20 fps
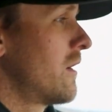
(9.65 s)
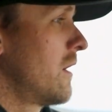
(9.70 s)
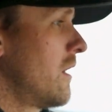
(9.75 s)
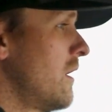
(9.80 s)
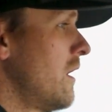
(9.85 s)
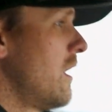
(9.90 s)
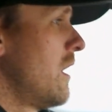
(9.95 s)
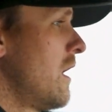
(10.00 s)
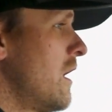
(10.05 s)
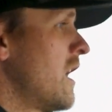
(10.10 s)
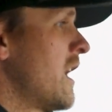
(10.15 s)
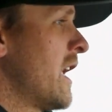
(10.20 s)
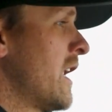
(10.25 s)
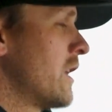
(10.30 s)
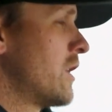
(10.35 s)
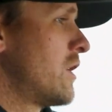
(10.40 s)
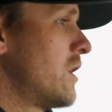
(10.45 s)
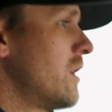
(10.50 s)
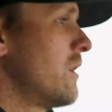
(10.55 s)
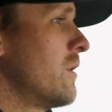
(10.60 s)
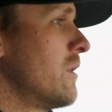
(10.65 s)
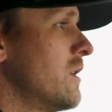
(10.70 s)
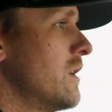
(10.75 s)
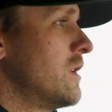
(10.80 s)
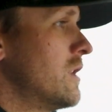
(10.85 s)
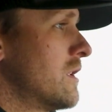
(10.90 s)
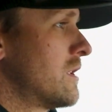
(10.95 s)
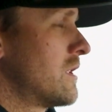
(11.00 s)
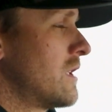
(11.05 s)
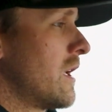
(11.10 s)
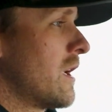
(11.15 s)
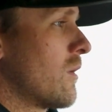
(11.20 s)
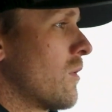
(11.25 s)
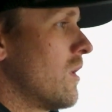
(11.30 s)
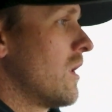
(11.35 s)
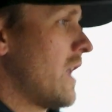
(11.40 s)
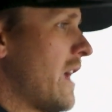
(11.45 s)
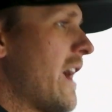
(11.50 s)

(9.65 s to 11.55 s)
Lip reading: and two, you just think, well,